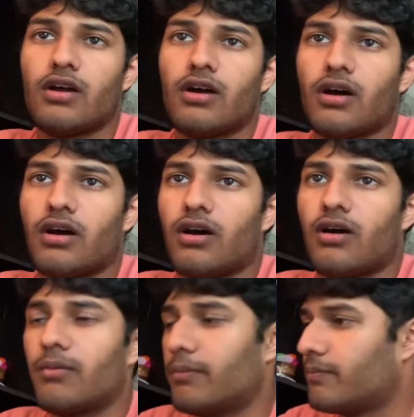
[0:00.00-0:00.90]

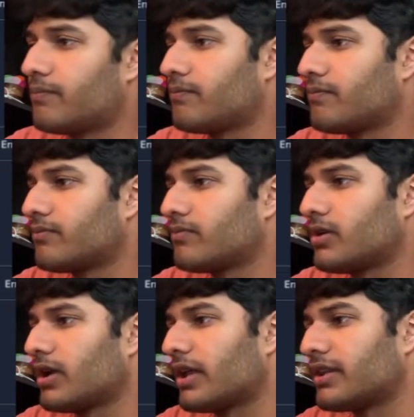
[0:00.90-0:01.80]
And
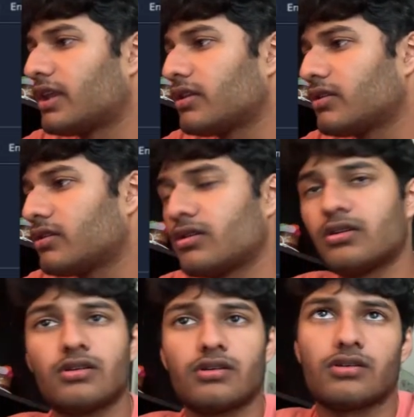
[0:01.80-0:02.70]
then,
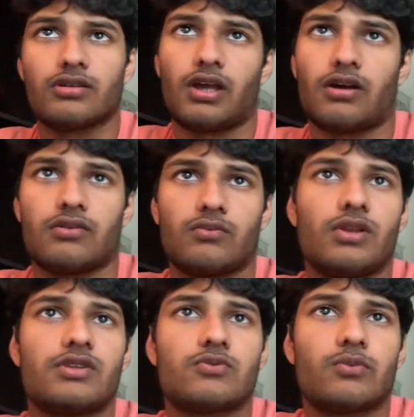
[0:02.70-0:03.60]
yeah,
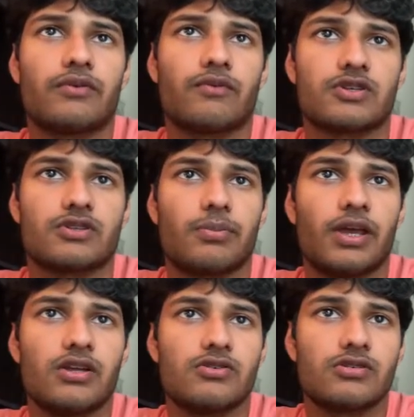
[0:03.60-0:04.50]
let's refresh the
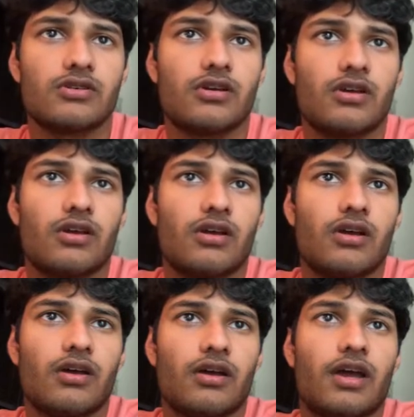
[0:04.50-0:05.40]
page
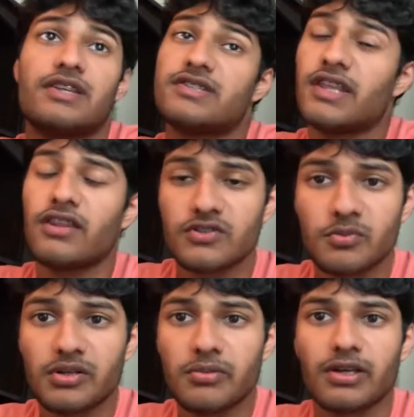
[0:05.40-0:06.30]
and see, that looks
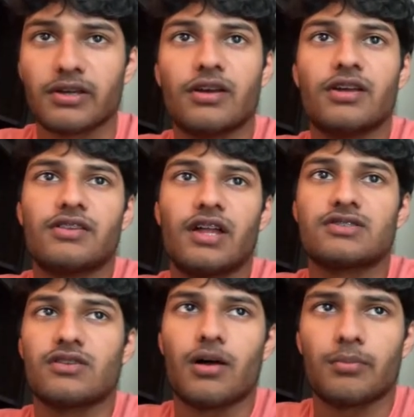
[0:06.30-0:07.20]
pretty big. That's a
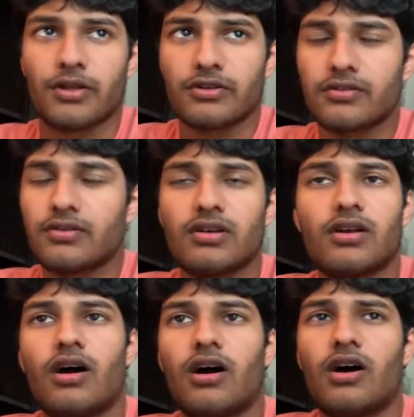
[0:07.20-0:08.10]
lot better.
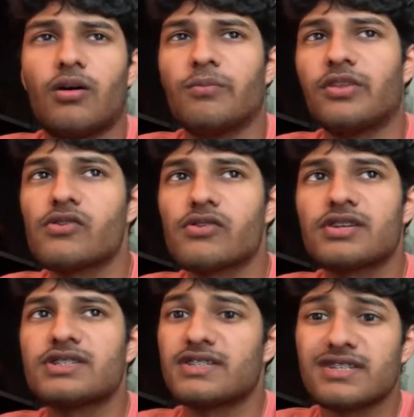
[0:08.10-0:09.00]
The other thing
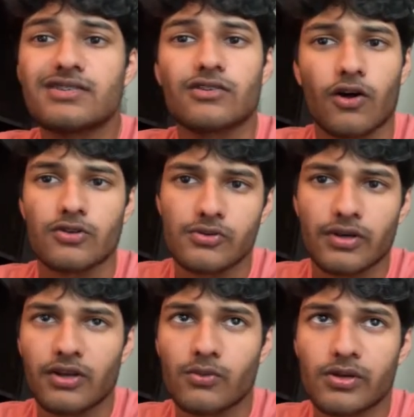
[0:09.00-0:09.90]
is, this is also
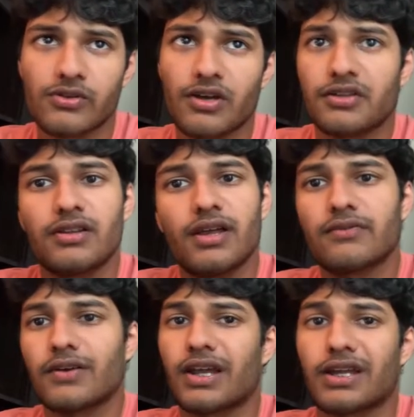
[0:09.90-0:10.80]
kind of weirdly on the left,
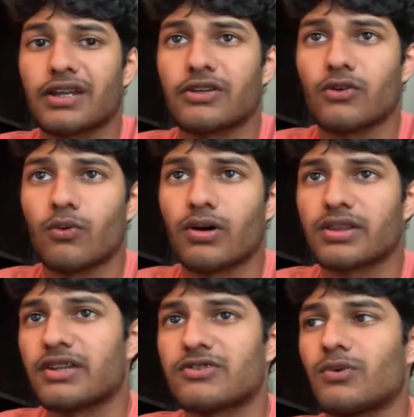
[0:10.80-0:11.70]
and I kind of don't want
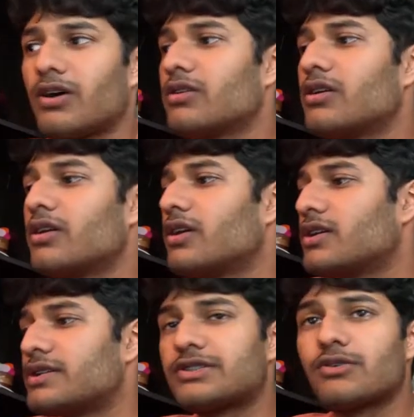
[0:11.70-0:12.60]
that as well.
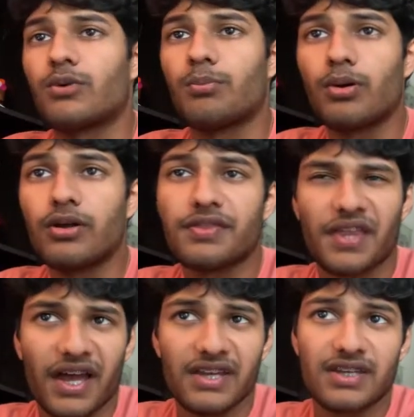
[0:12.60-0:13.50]
So to put
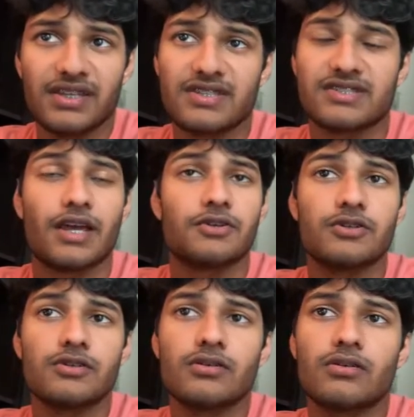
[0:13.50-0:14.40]
that in the
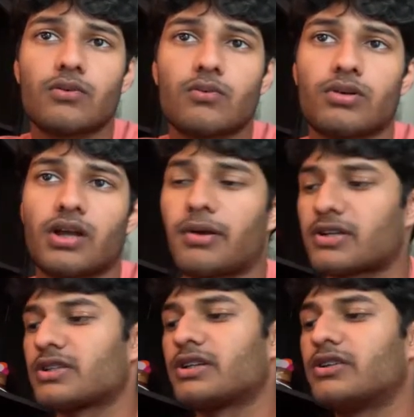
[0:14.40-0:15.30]
center, what I'm
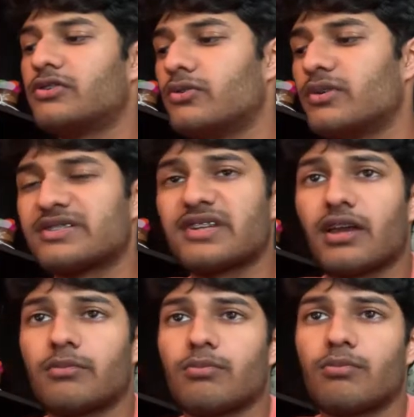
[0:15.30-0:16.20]
actually going to do is
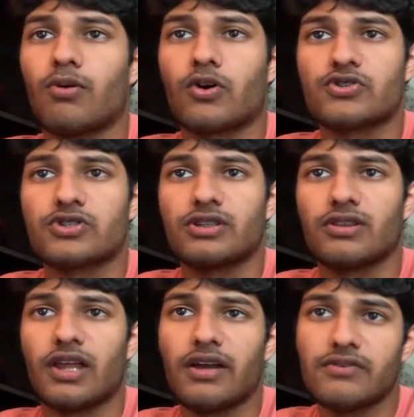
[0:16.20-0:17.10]
type margin
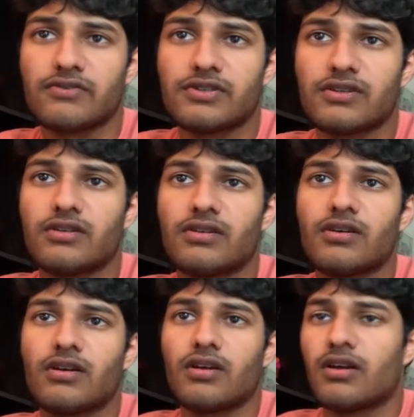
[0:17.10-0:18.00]
left,
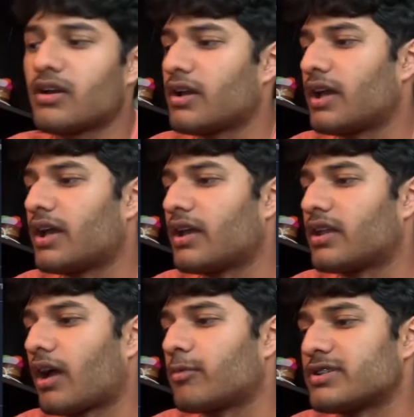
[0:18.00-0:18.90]
and
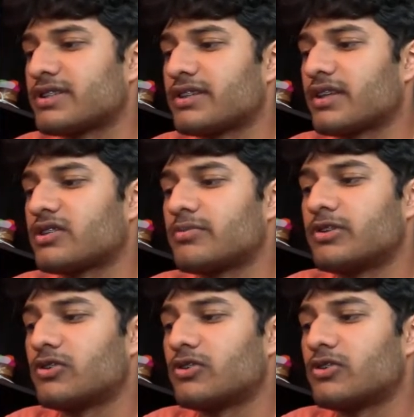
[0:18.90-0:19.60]
I'm going to set that to be